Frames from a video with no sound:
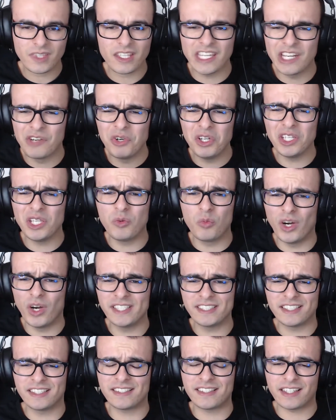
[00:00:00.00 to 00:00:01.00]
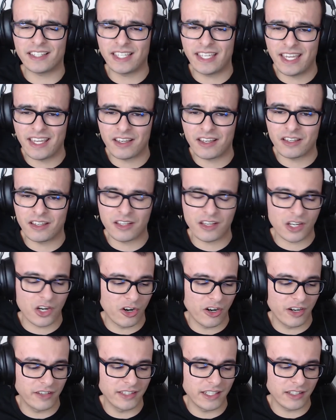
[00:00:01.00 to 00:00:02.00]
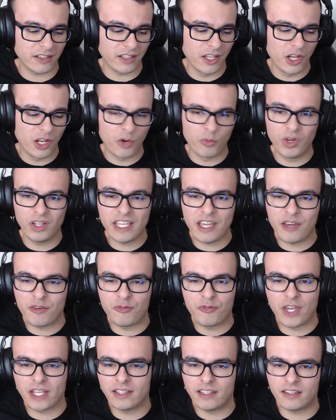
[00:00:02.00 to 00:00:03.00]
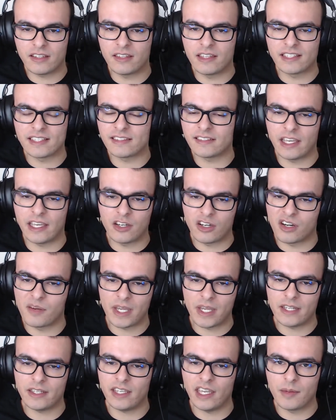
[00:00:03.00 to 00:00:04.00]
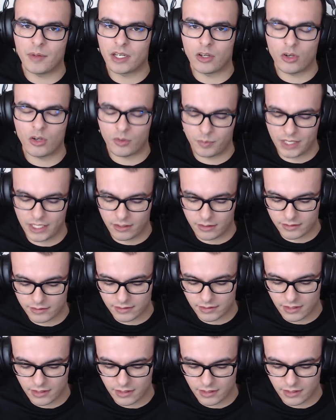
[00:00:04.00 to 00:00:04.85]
It really wasn't a card that really affected the standard metagame at all, because,